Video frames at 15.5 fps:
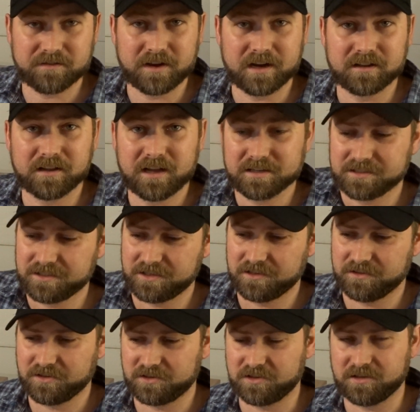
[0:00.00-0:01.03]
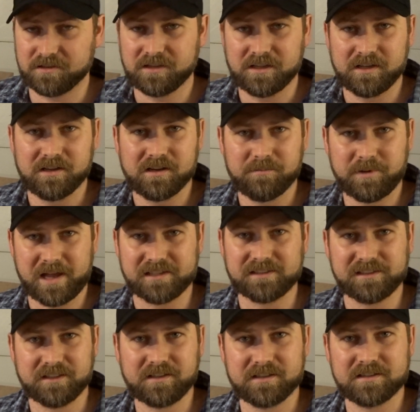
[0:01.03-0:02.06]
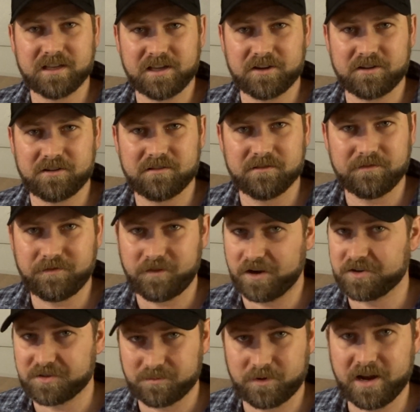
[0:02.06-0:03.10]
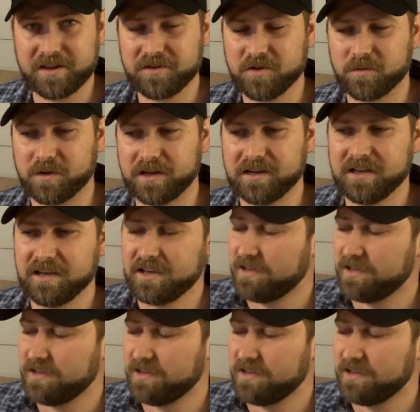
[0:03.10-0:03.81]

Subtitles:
of high gloss in a little plastic container, fresh, brand new one.